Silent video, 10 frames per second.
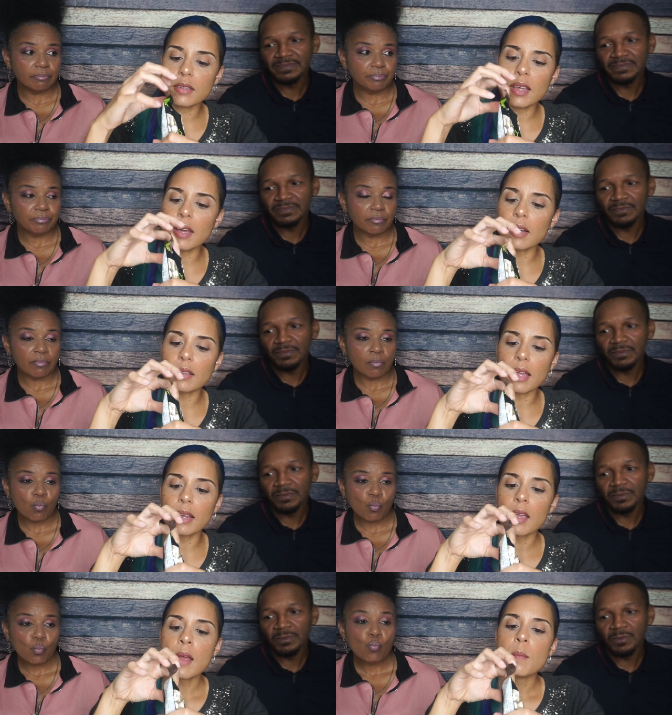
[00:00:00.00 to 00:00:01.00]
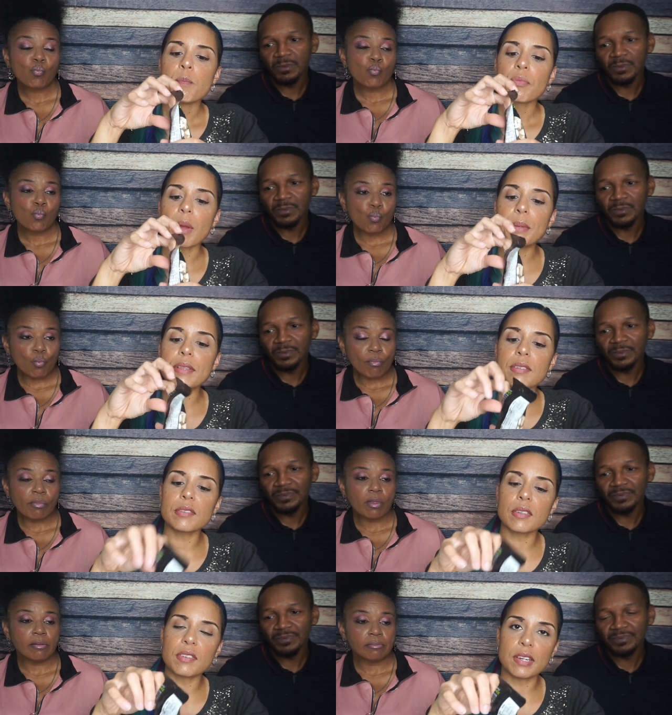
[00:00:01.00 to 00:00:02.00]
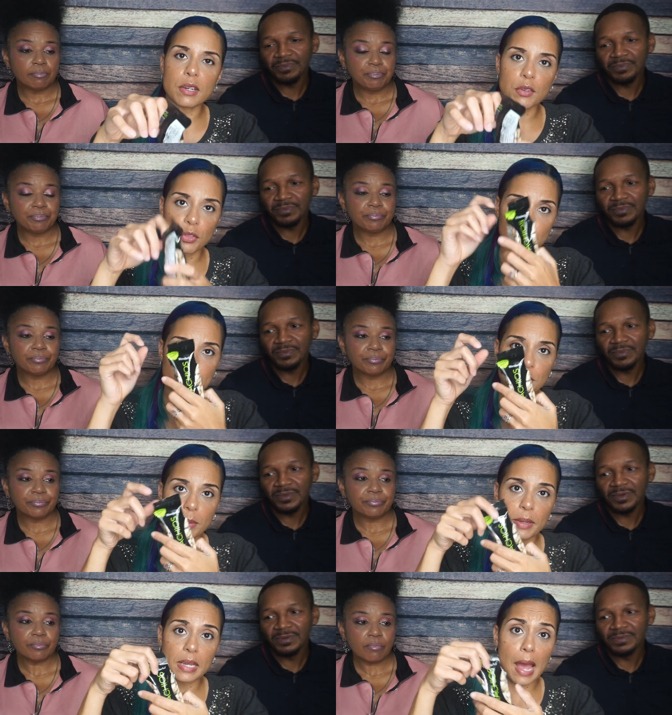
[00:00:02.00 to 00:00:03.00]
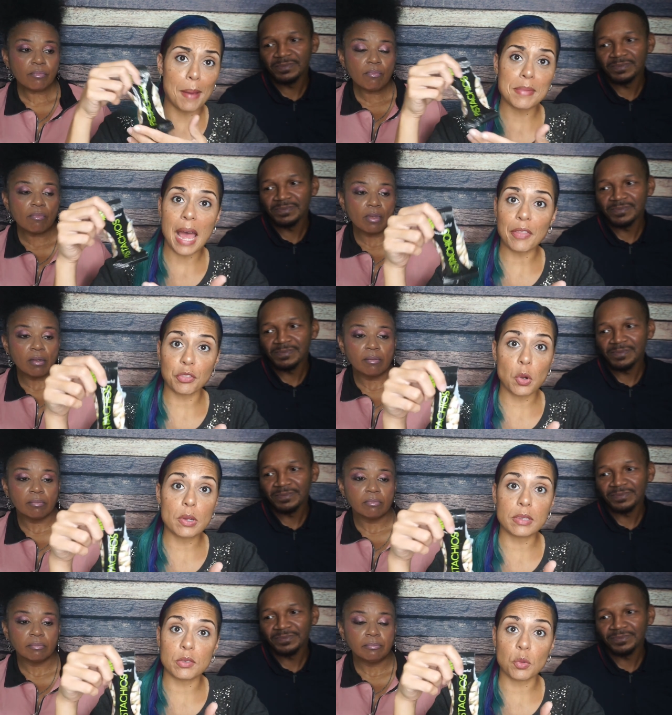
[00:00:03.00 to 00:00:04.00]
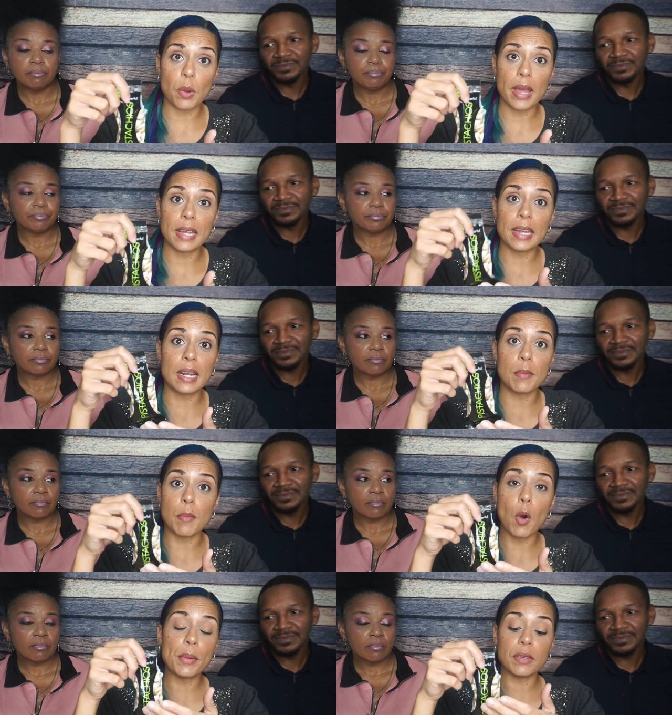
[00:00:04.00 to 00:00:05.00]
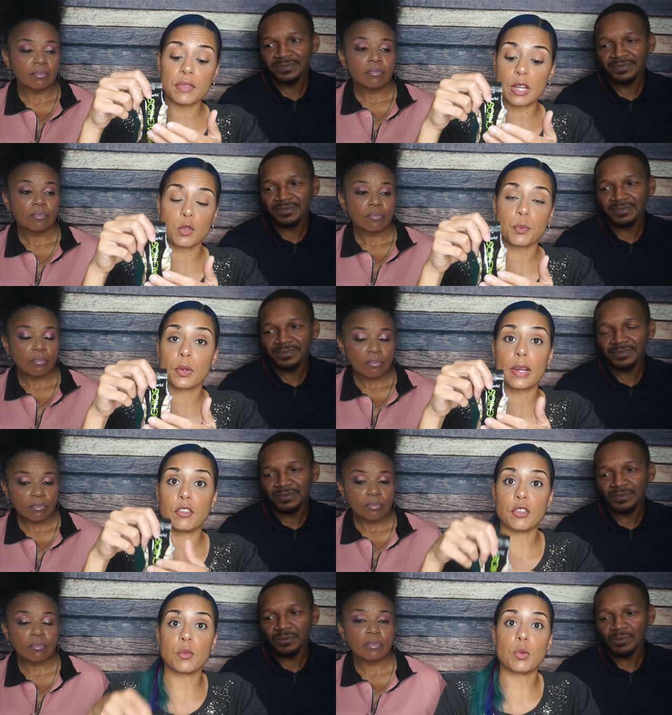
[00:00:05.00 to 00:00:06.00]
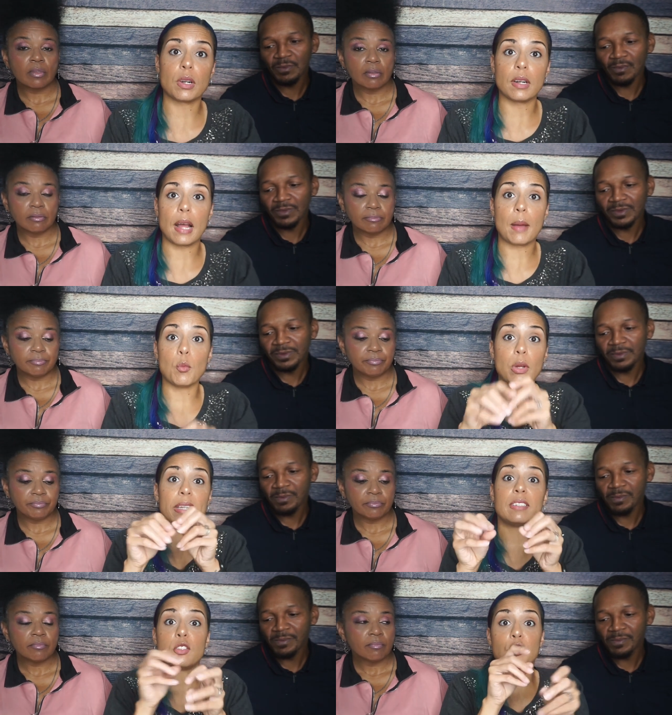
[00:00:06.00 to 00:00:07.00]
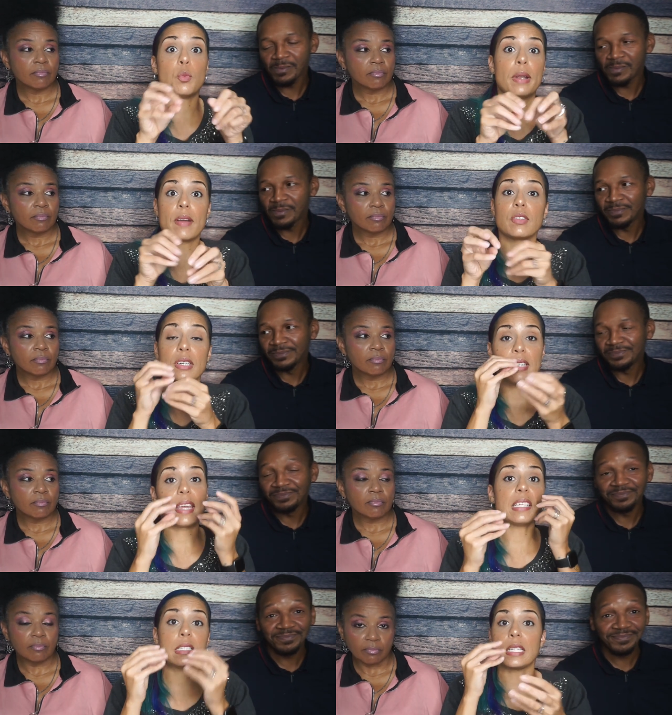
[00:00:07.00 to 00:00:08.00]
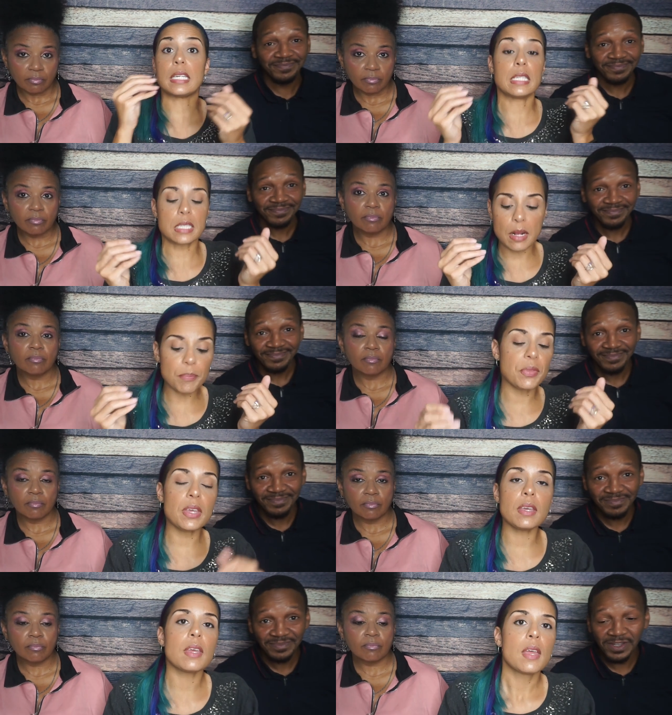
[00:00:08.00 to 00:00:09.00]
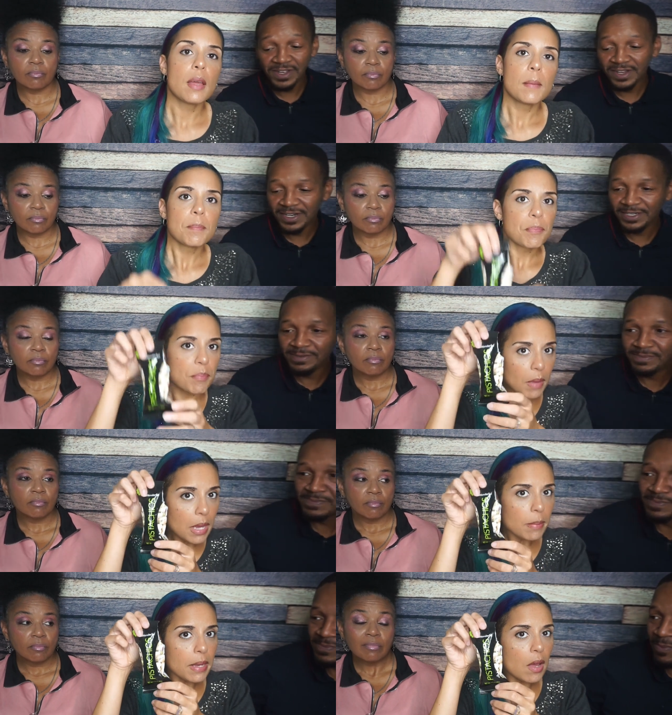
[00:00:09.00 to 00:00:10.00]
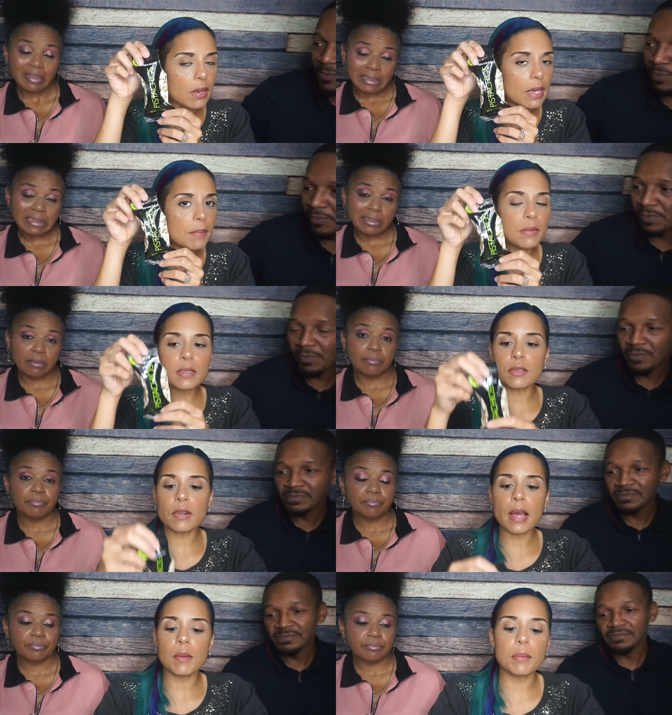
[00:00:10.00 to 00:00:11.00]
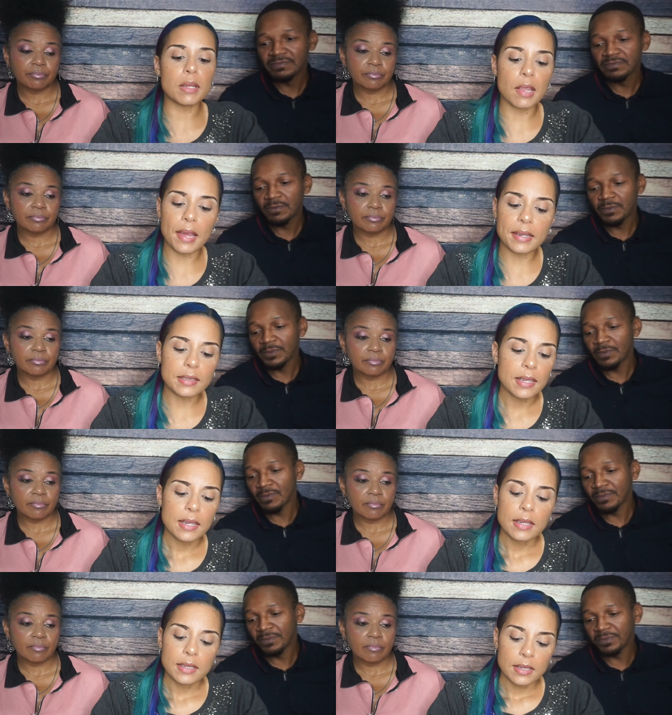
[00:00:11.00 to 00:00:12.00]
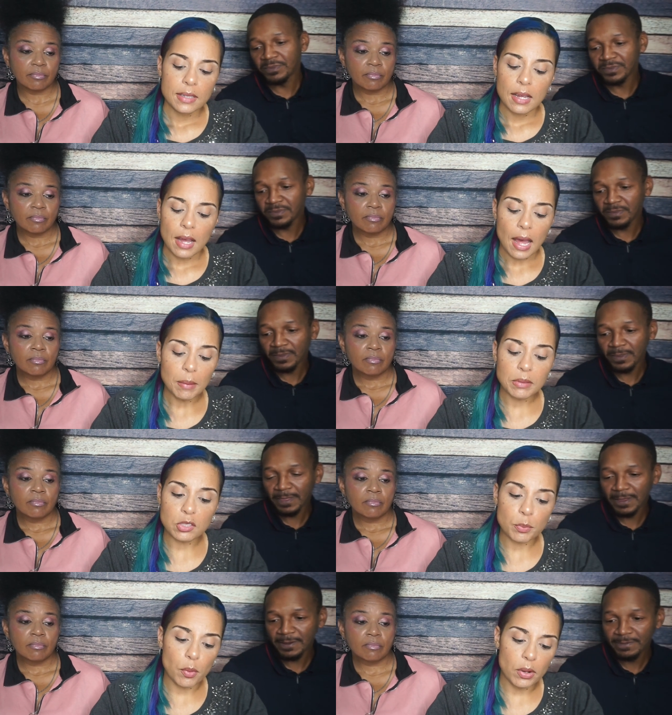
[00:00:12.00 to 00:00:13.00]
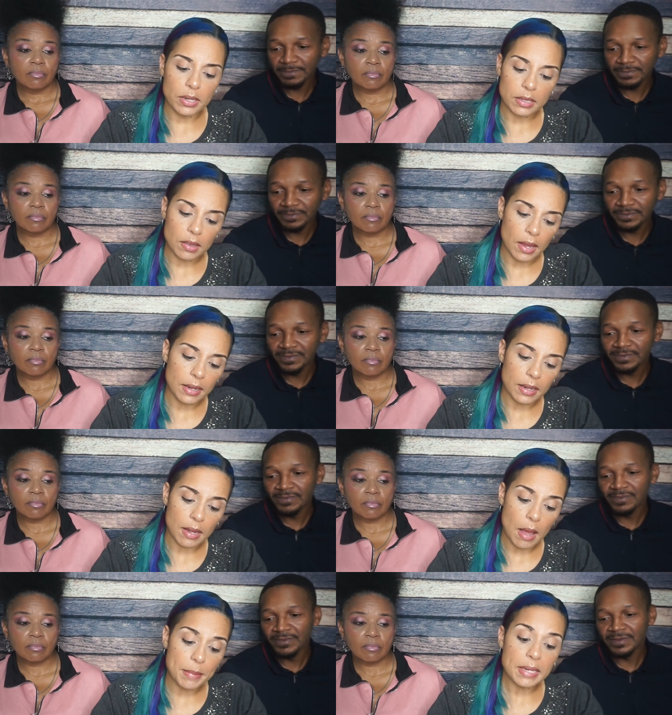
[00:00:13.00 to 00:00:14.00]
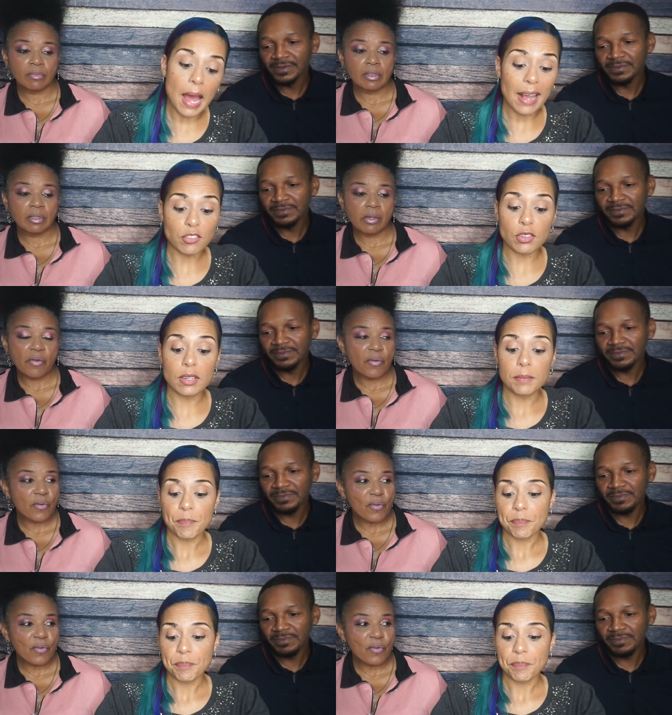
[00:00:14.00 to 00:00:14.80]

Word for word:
Speaker 1: Yeah, like, I mean, this is a tier three for me. I'm not throwing these away in a moment of desperation where I'm willing to do whatever it takes to eat something. Uh-huh. Maybe I'll keep these around, but like, I'm disappointed. Like, I mean, actually,